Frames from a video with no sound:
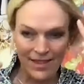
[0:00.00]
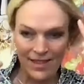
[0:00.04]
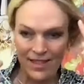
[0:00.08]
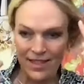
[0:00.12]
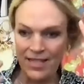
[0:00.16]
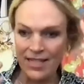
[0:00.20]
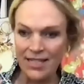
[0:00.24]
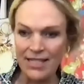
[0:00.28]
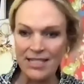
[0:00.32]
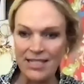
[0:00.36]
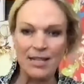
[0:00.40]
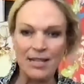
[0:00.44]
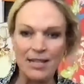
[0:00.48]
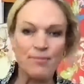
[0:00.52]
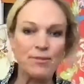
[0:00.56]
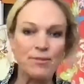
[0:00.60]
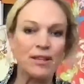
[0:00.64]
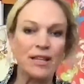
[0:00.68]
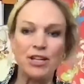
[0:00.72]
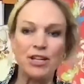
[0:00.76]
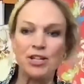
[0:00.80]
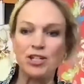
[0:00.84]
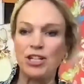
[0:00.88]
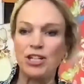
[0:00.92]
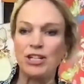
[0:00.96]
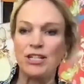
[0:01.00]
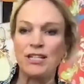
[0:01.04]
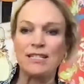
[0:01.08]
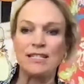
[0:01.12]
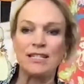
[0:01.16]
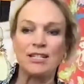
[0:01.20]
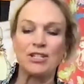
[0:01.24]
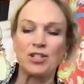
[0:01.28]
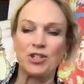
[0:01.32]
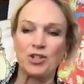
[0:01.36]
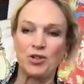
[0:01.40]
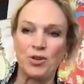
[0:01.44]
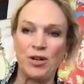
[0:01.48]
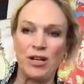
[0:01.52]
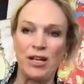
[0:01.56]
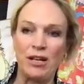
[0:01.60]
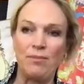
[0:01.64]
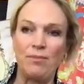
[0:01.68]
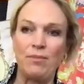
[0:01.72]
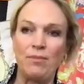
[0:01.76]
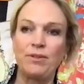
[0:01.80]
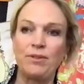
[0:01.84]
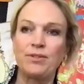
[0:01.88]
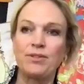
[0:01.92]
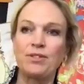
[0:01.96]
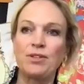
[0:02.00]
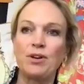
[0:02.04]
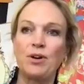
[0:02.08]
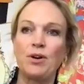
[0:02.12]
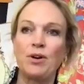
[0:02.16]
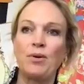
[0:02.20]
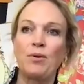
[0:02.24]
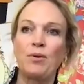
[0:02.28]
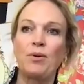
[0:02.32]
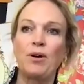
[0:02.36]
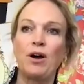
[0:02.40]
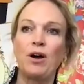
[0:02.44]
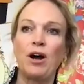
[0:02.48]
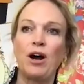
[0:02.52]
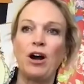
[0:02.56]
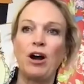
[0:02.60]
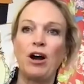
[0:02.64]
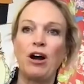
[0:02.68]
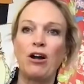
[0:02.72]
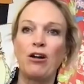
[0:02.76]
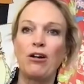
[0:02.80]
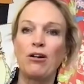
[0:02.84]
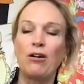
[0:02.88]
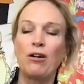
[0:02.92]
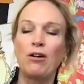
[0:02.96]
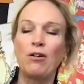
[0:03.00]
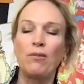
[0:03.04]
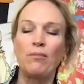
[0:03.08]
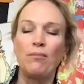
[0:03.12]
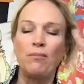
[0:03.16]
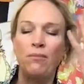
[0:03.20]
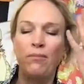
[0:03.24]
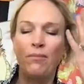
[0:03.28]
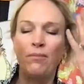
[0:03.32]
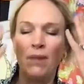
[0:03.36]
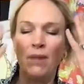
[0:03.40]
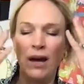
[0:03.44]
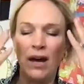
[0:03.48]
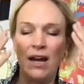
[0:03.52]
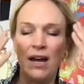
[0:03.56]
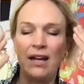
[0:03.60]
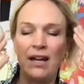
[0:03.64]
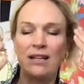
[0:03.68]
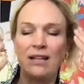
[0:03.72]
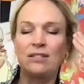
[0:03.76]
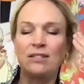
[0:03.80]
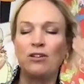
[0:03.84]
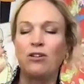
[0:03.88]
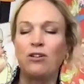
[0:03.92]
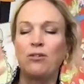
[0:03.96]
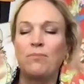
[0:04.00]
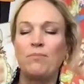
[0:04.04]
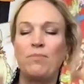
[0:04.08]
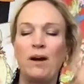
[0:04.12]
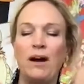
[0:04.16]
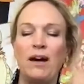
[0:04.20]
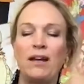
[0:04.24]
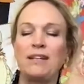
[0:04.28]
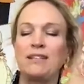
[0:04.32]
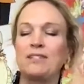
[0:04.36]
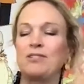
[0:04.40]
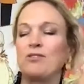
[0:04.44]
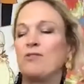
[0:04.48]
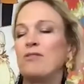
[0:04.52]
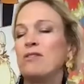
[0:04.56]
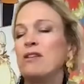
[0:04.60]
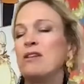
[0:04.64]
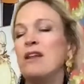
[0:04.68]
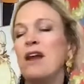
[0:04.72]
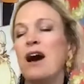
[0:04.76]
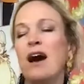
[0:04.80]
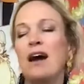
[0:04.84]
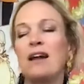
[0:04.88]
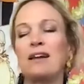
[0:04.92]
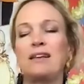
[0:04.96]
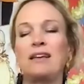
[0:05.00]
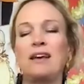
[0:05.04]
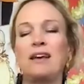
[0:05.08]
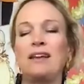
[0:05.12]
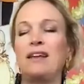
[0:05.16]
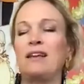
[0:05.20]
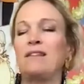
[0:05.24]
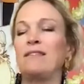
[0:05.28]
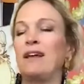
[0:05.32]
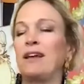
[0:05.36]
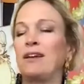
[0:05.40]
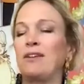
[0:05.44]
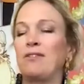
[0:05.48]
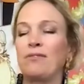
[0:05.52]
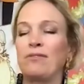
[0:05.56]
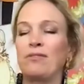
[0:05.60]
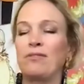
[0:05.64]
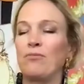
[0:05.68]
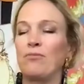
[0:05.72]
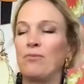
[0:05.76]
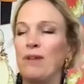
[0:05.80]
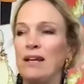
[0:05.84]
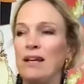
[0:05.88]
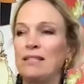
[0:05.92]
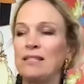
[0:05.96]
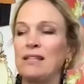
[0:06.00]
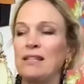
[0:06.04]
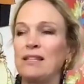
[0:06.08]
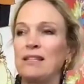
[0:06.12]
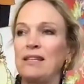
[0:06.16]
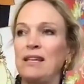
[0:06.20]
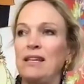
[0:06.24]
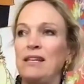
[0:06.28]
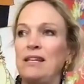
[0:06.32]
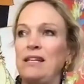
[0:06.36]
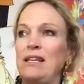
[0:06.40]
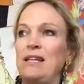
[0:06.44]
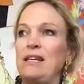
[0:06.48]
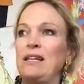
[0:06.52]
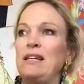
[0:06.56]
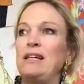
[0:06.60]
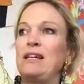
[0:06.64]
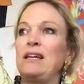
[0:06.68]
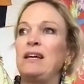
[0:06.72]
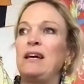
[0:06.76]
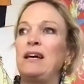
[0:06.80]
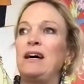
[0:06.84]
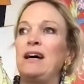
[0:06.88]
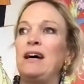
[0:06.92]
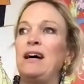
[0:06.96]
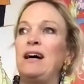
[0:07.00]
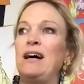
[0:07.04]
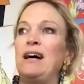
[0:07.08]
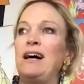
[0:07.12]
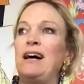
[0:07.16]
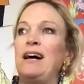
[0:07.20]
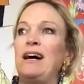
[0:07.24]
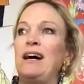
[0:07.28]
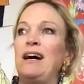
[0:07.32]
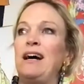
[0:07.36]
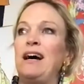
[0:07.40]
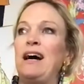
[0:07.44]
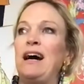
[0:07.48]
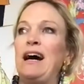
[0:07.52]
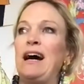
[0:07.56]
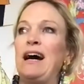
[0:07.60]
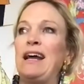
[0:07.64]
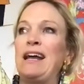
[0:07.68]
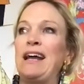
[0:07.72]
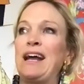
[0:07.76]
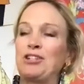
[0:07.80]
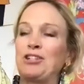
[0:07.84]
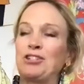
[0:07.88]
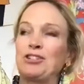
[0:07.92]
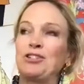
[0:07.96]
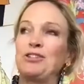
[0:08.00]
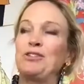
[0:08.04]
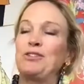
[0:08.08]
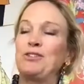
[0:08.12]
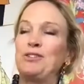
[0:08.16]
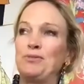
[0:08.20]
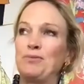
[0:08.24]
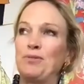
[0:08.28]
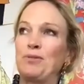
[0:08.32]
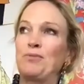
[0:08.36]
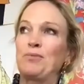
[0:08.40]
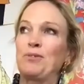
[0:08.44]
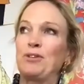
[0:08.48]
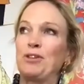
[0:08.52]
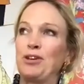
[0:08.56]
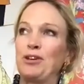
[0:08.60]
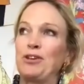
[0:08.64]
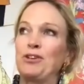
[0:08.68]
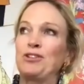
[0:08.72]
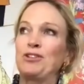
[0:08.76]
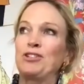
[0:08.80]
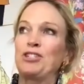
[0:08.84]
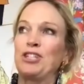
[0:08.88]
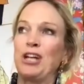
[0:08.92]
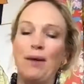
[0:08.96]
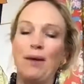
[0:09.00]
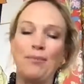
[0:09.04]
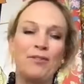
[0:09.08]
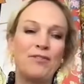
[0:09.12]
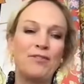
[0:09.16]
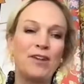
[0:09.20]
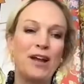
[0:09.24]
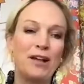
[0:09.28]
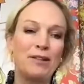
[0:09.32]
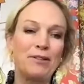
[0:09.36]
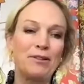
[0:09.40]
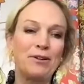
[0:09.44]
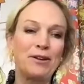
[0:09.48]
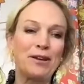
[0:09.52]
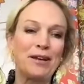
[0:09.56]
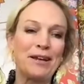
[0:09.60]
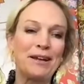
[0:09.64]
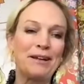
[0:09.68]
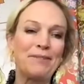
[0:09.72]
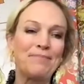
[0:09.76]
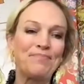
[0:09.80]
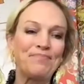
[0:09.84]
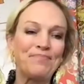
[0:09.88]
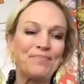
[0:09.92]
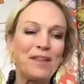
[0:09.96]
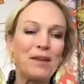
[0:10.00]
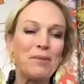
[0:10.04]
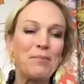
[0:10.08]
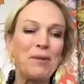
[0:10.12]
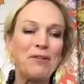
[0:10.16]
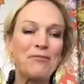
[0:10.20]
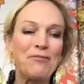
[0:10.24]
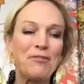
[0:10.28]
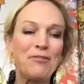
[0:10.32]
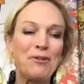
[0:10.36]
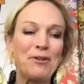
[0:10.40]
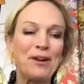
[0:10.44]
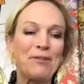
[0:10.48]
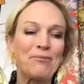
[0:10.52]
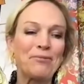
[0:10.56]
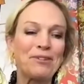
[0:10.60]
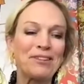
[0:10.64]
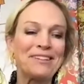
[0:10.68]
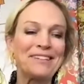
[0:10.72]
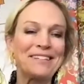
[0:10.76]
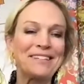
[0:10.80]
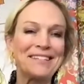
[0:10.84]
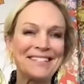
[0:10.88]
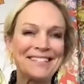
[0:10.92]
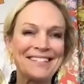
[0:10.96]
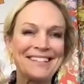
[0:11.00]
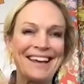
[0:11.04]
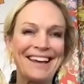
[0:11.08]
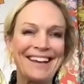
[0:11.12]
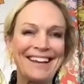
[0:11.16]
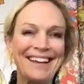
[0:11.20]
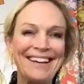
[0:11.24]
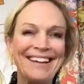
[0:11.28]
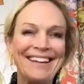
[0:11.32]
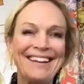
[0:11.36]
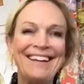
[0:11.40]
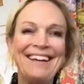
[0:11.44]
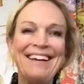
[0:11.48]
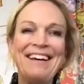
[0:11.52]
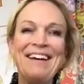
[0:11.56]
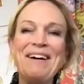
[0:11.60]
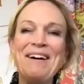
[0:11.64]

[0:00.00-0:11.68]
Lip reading: The stimulation is extreme. So our minds, our bodies are not getting like the rest that they need. I actually do a really good job of not looking at my phone. I really dislike it.